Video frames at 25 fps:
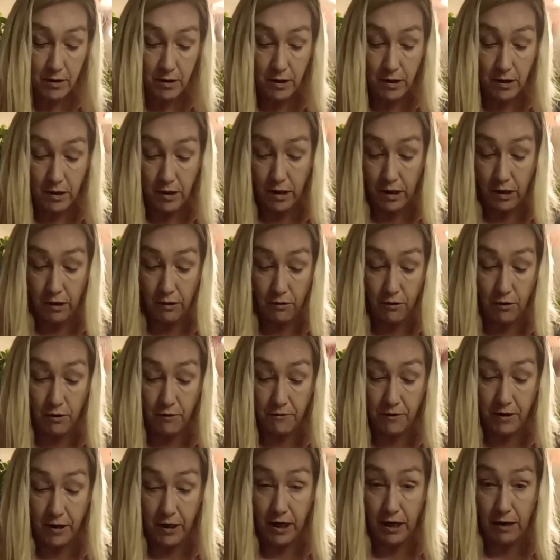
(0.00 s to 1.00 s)
And I don't know if
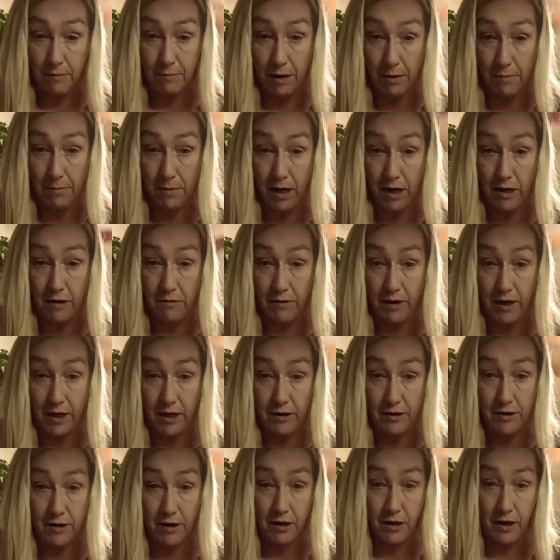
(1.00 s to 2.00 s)
any of my
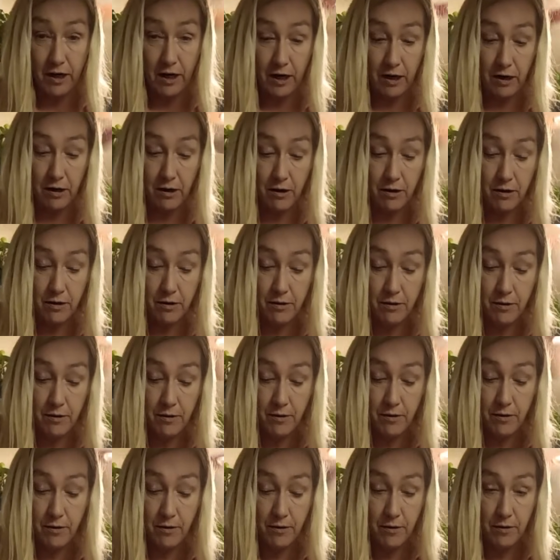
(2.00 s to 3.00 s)
moderators are here.
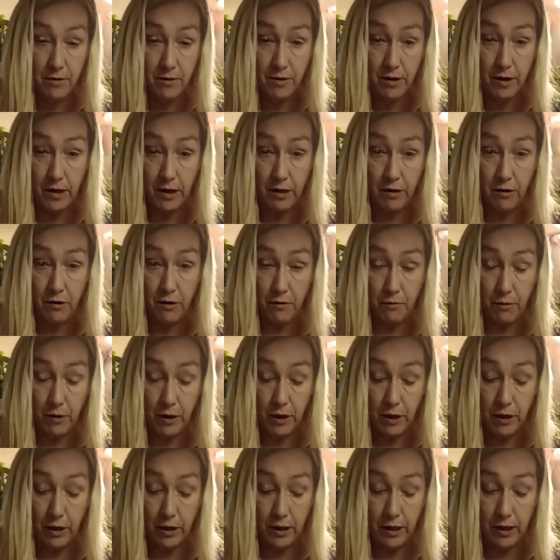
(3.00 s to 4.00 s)
I don't know why
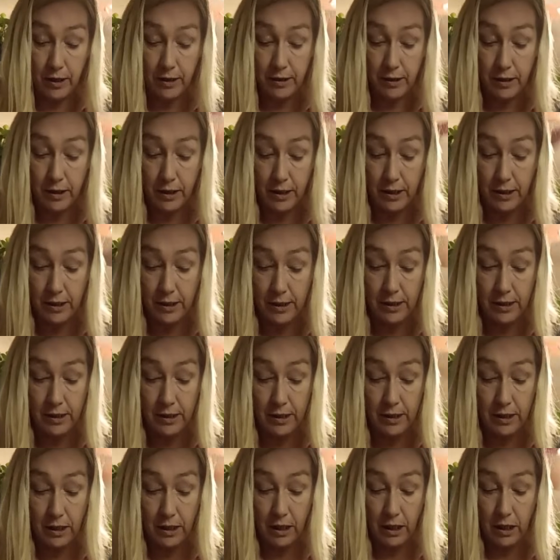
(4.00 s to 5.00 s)
you guys can
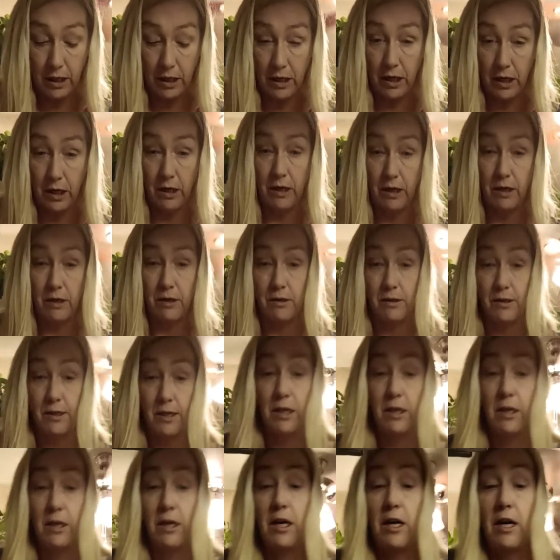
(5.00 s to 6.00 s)
see. I didn't set
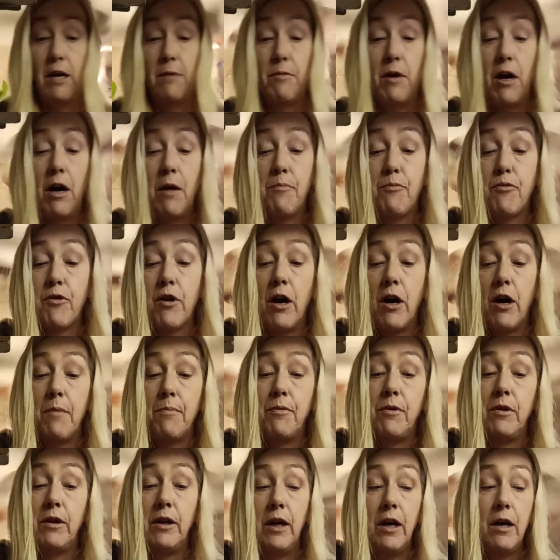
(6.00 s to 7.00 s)
the camera up
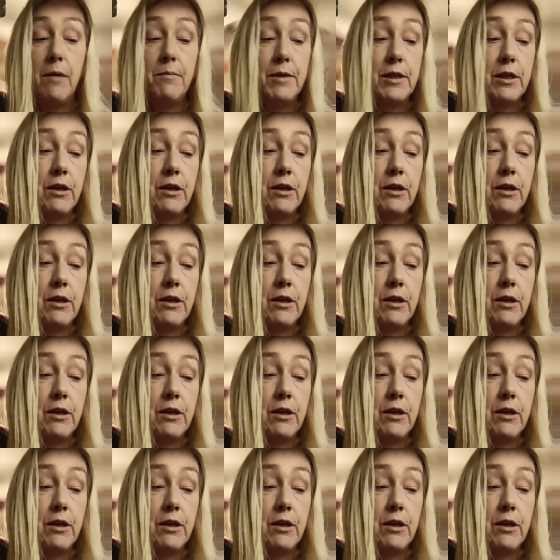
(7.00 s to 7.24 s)
properly. I'm sorry